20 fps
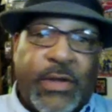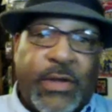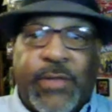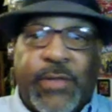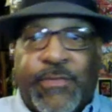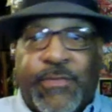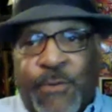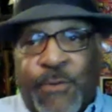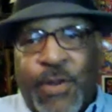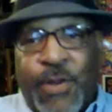
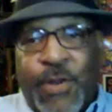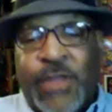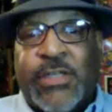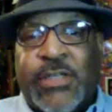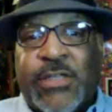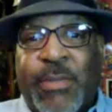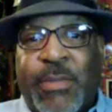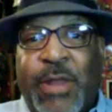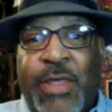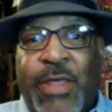for instance,
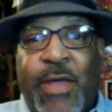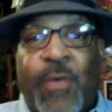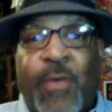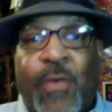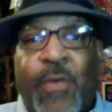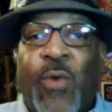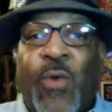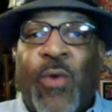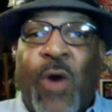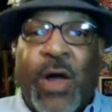somebody that
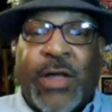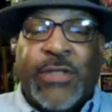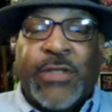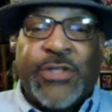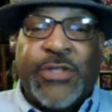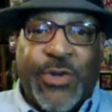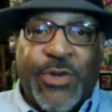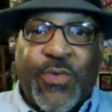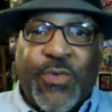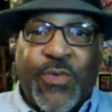would walk into
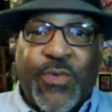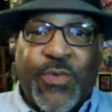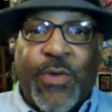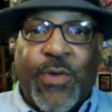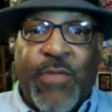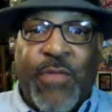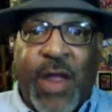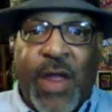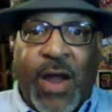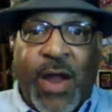your room
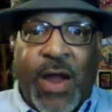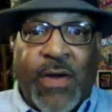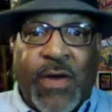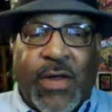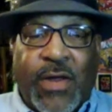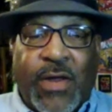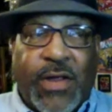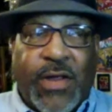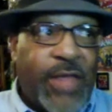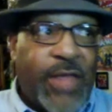there,
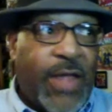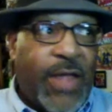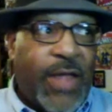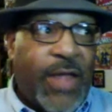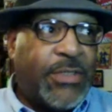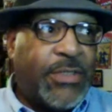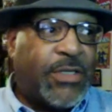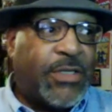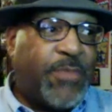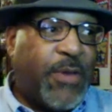they
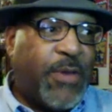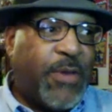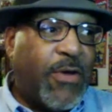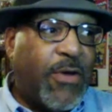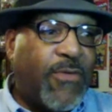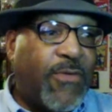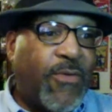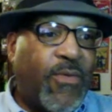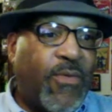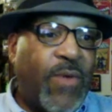would just be
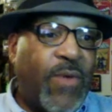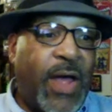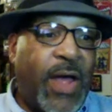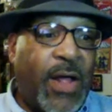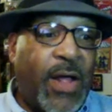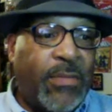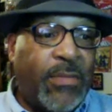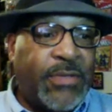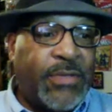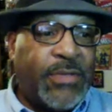
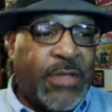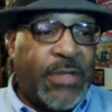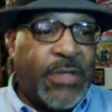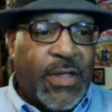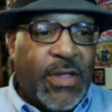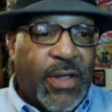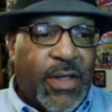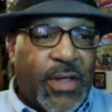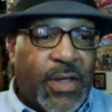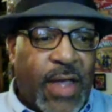overwhelmed
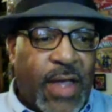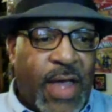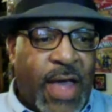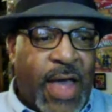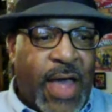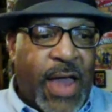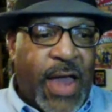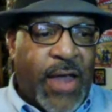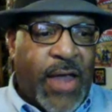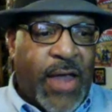
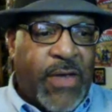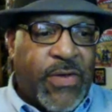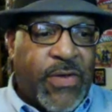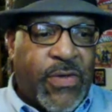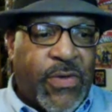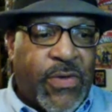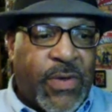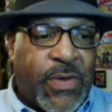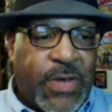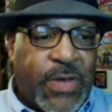and
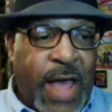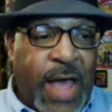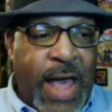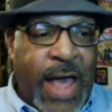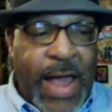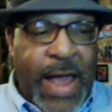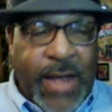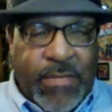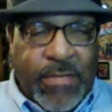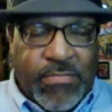could
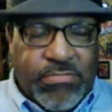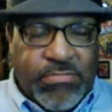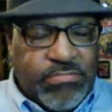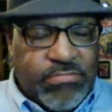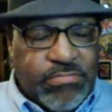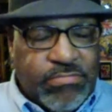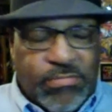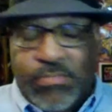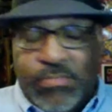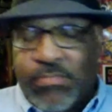not,
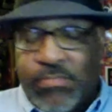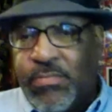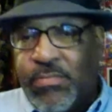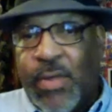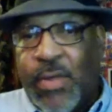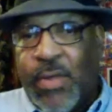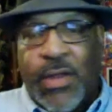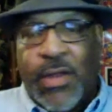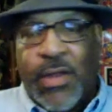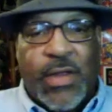
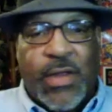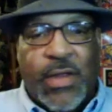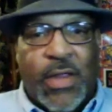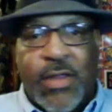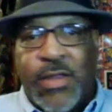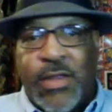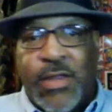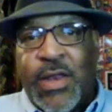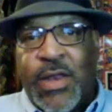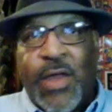
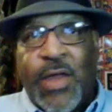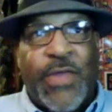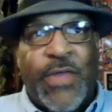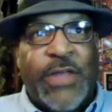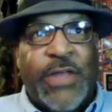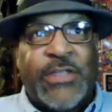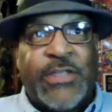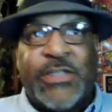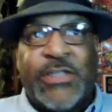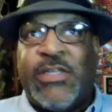they
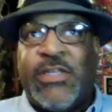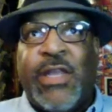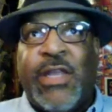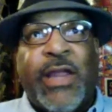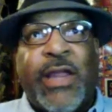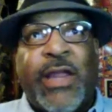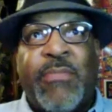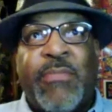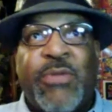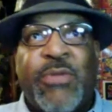just see it
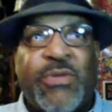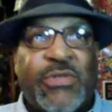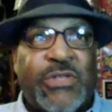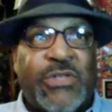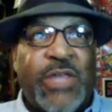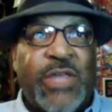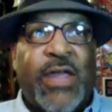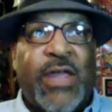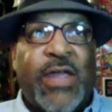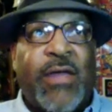like a
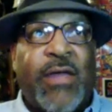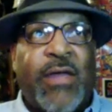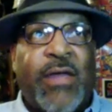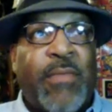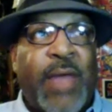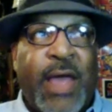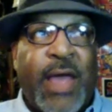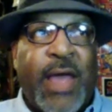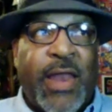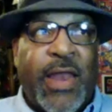museum,
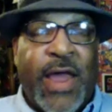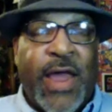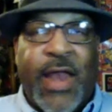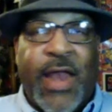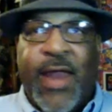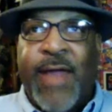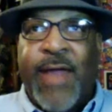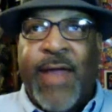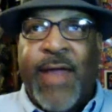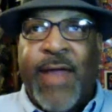and that
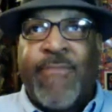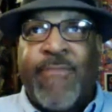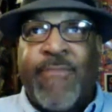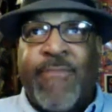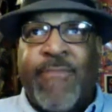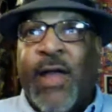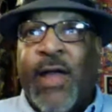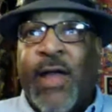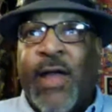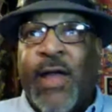every
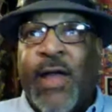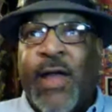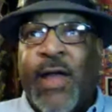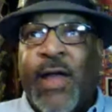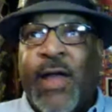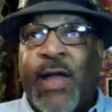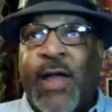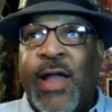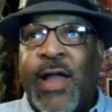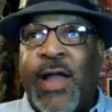item
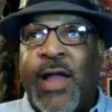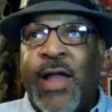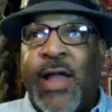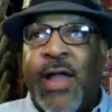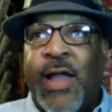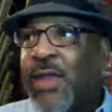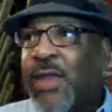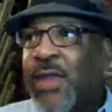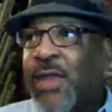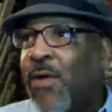is,
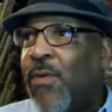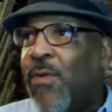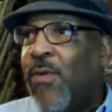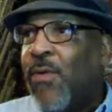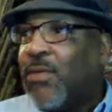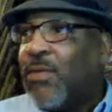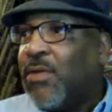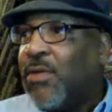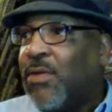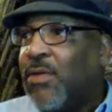
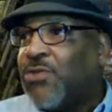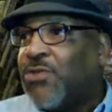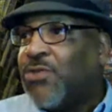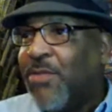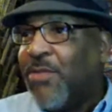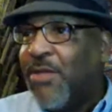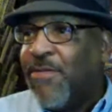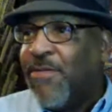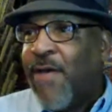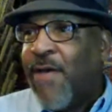
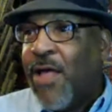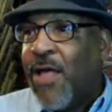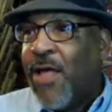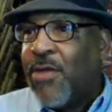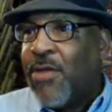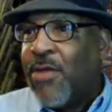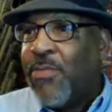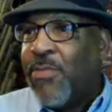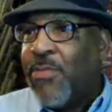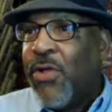extremely
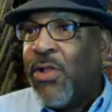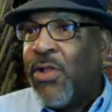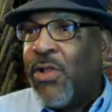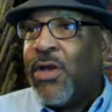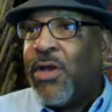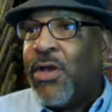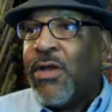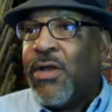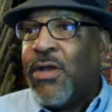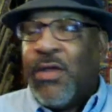
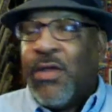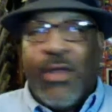valuable. And